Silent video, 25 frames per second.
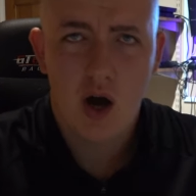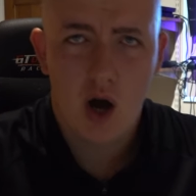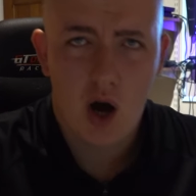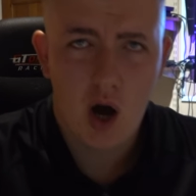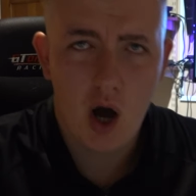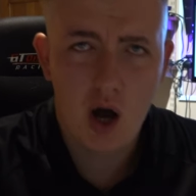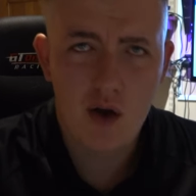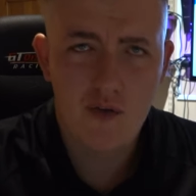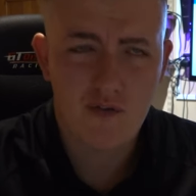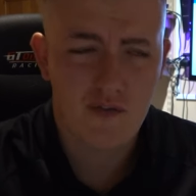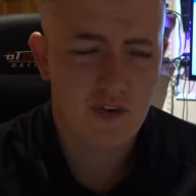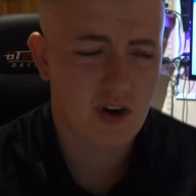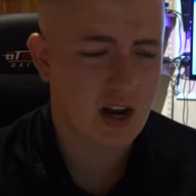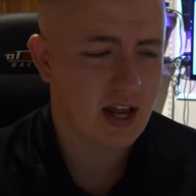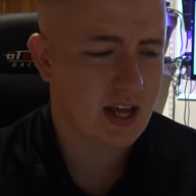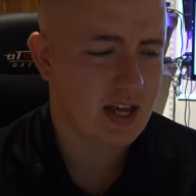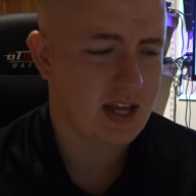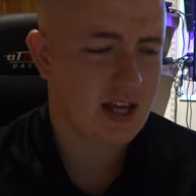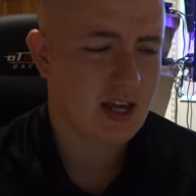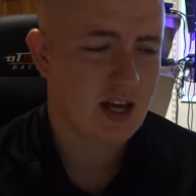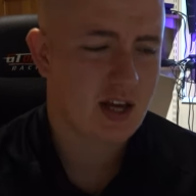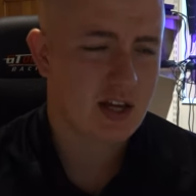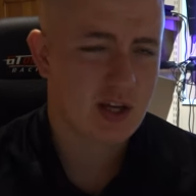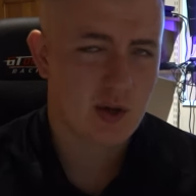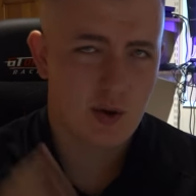
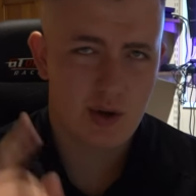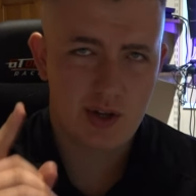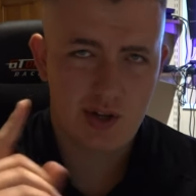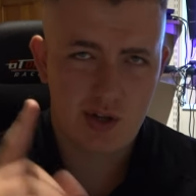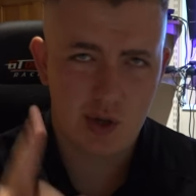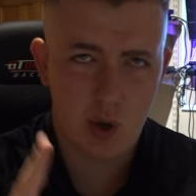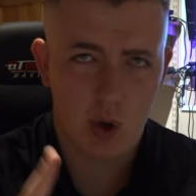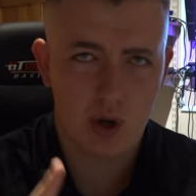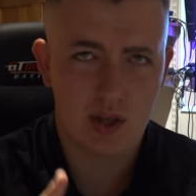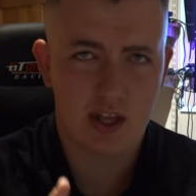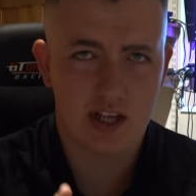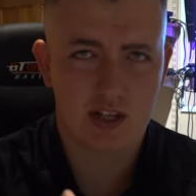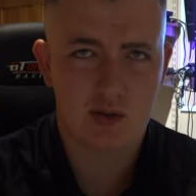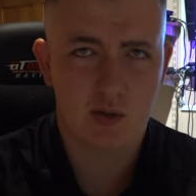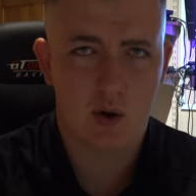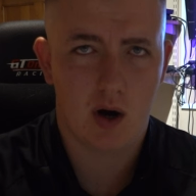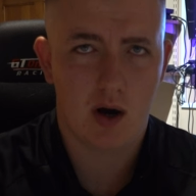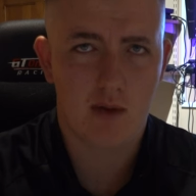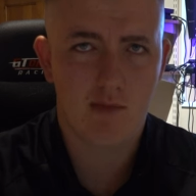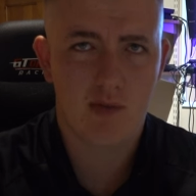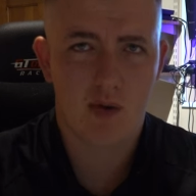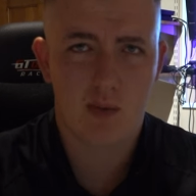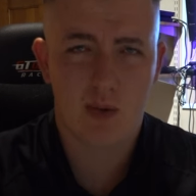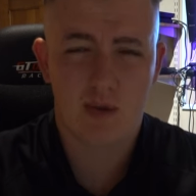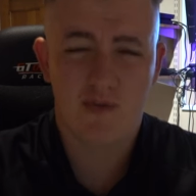Hopefully you enjoy this
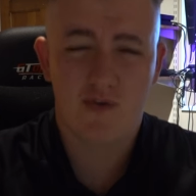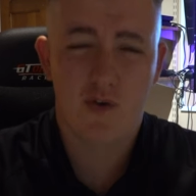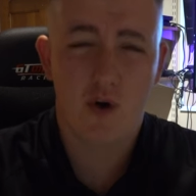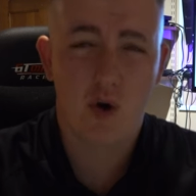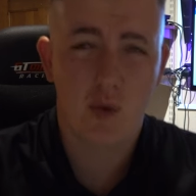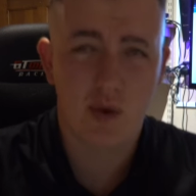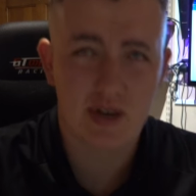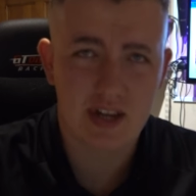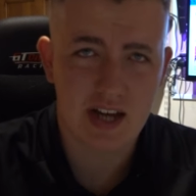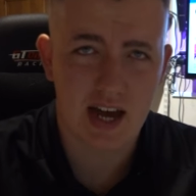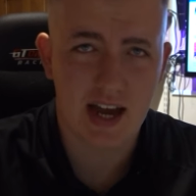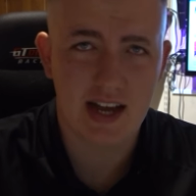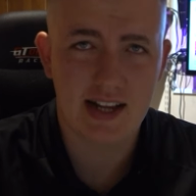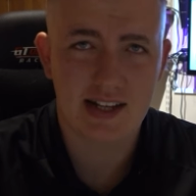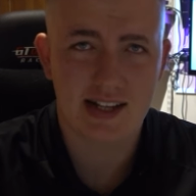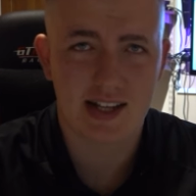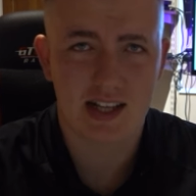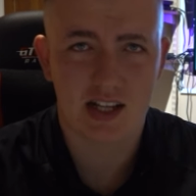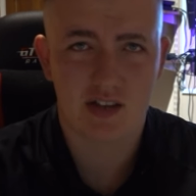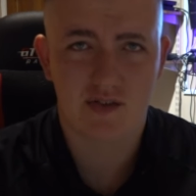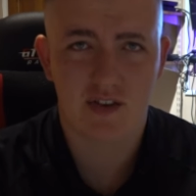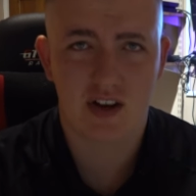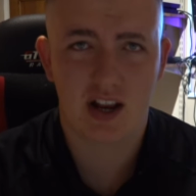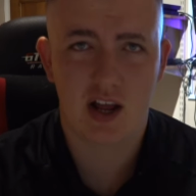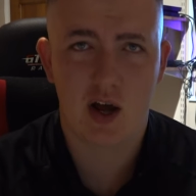one, but before we get into
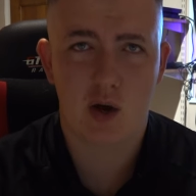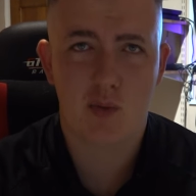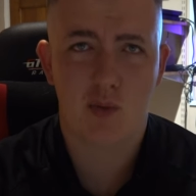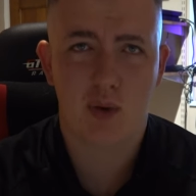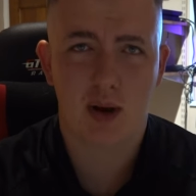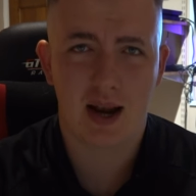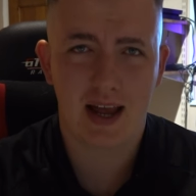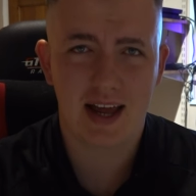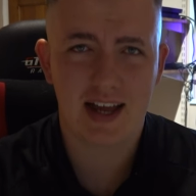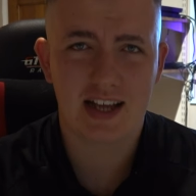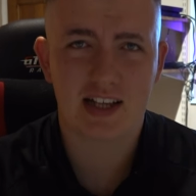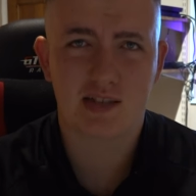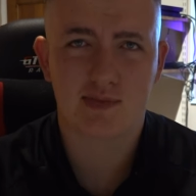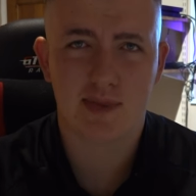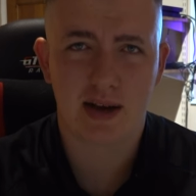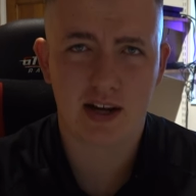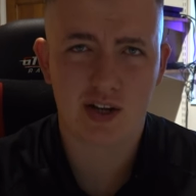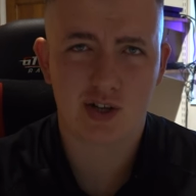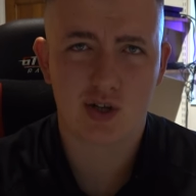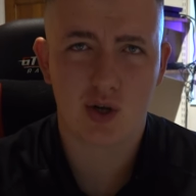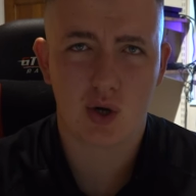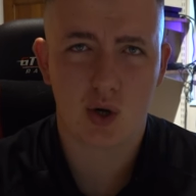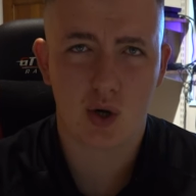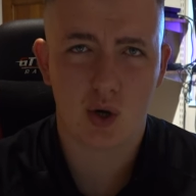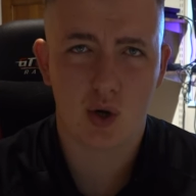this video, please
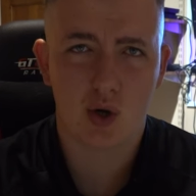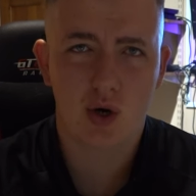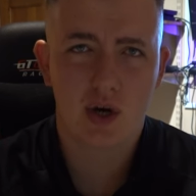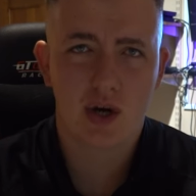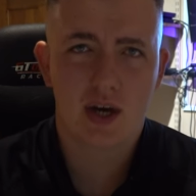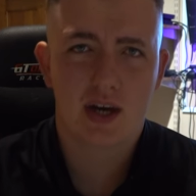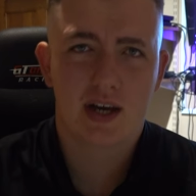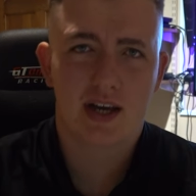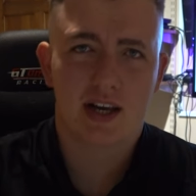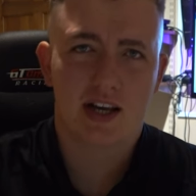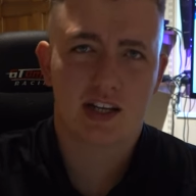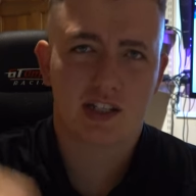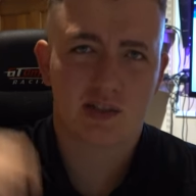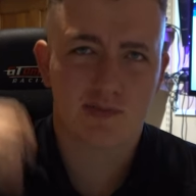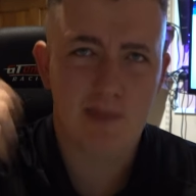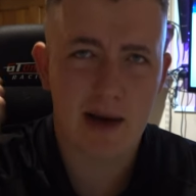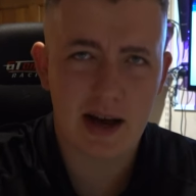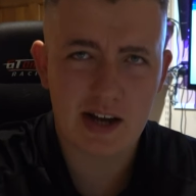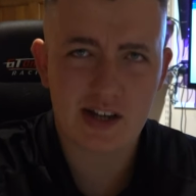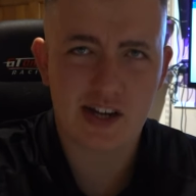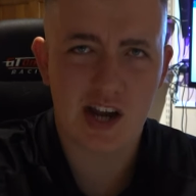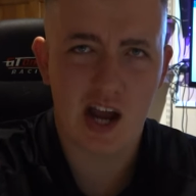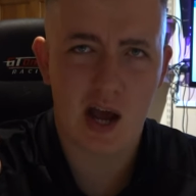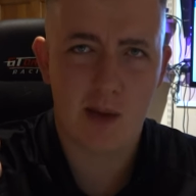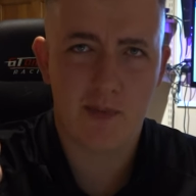make sure you
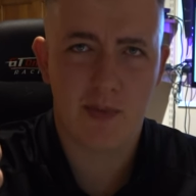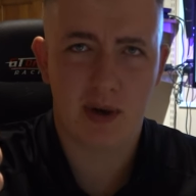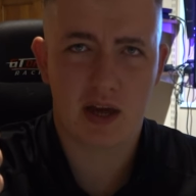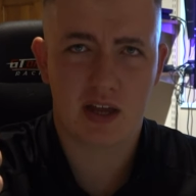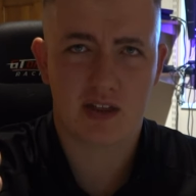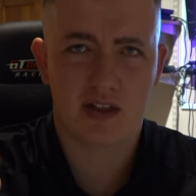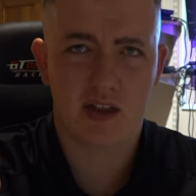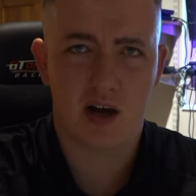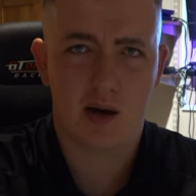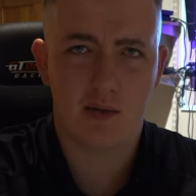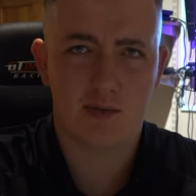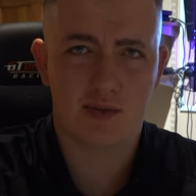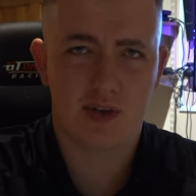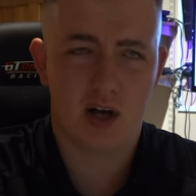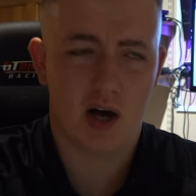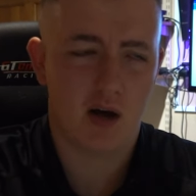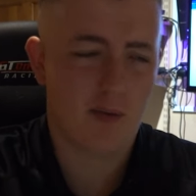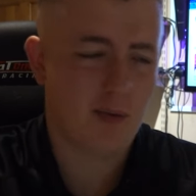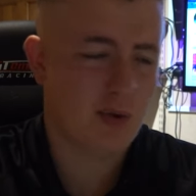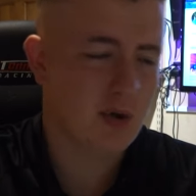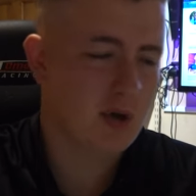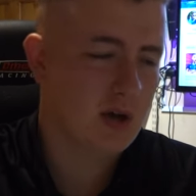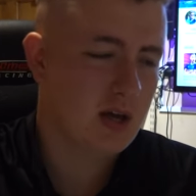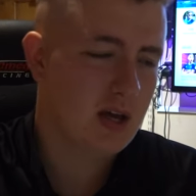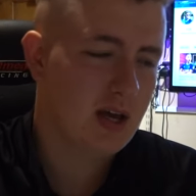smash it a big thumbs
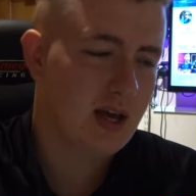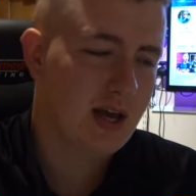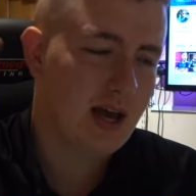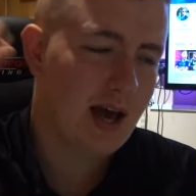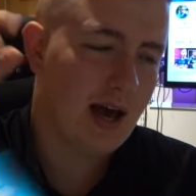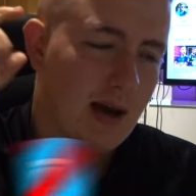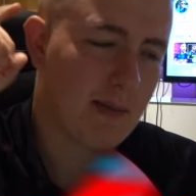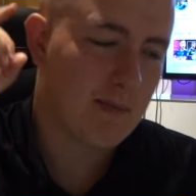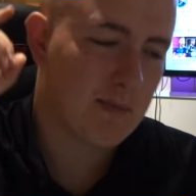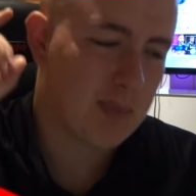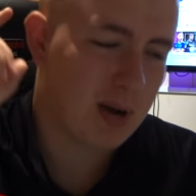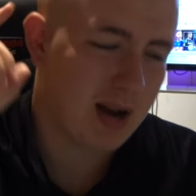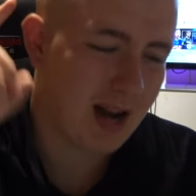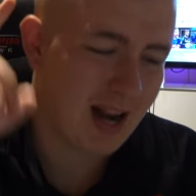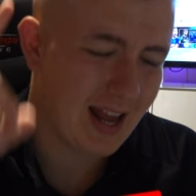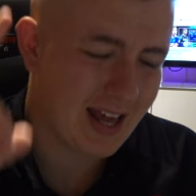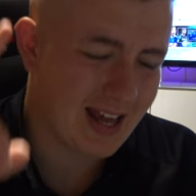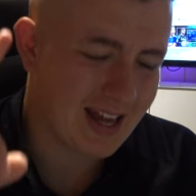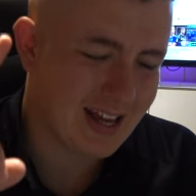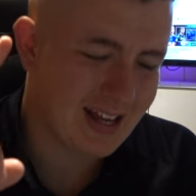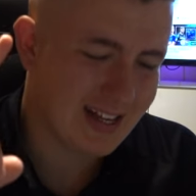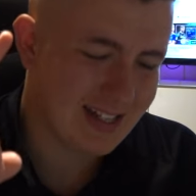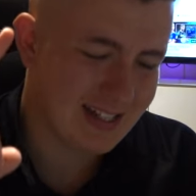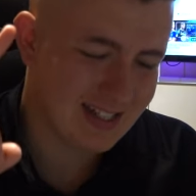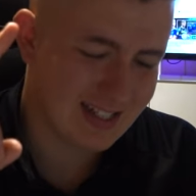up and
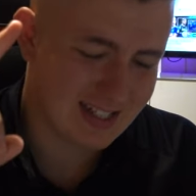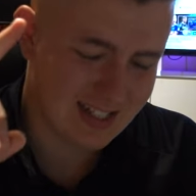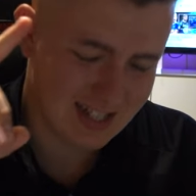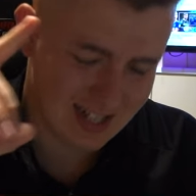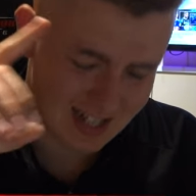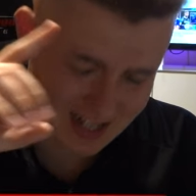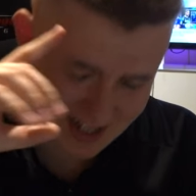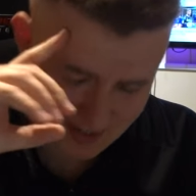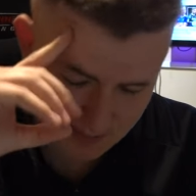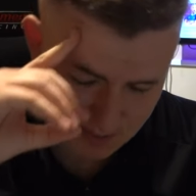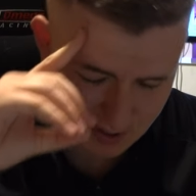please